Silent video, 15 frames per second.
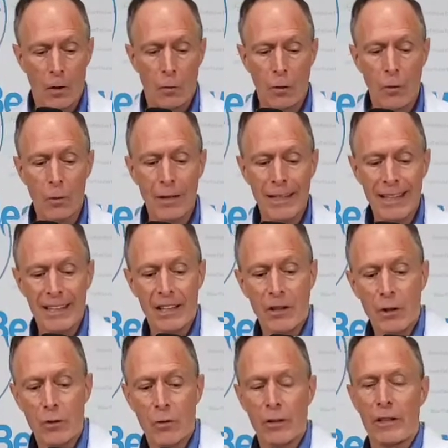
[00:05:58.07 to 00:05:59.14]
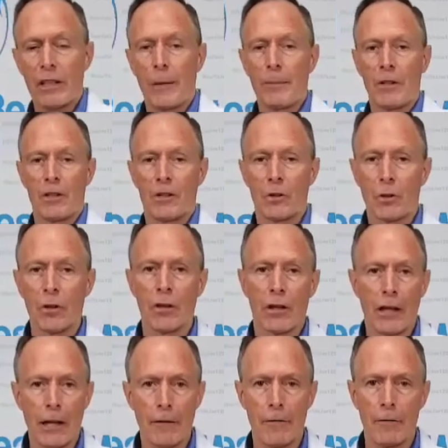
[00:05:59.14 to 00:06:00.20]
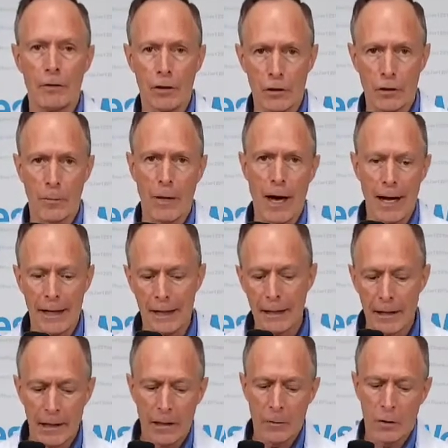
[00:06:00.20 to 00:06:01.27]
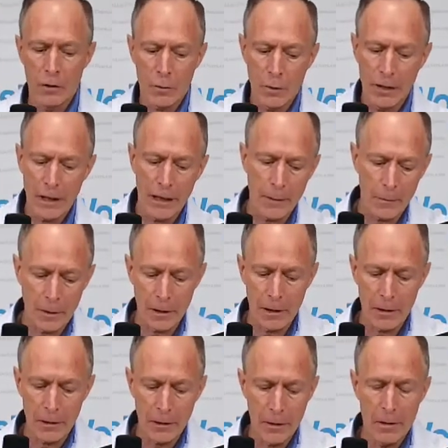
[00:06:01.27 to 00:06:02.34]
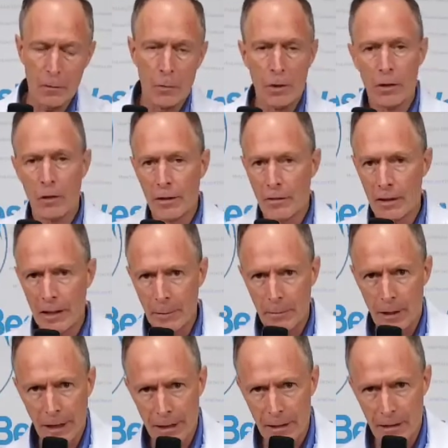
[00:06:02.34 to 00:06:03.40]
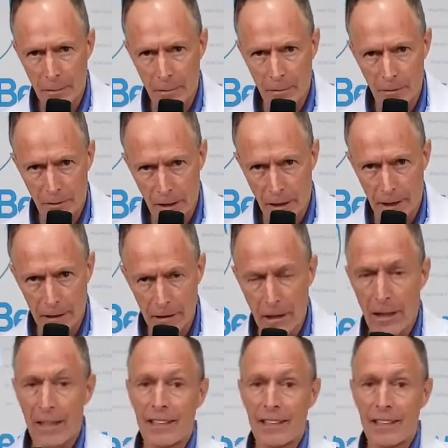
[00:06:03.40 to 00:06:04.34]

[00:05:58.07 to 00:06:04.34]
We want to get the nutrients up to certain levels in your body. Once we get them there, we have to keep taking some things.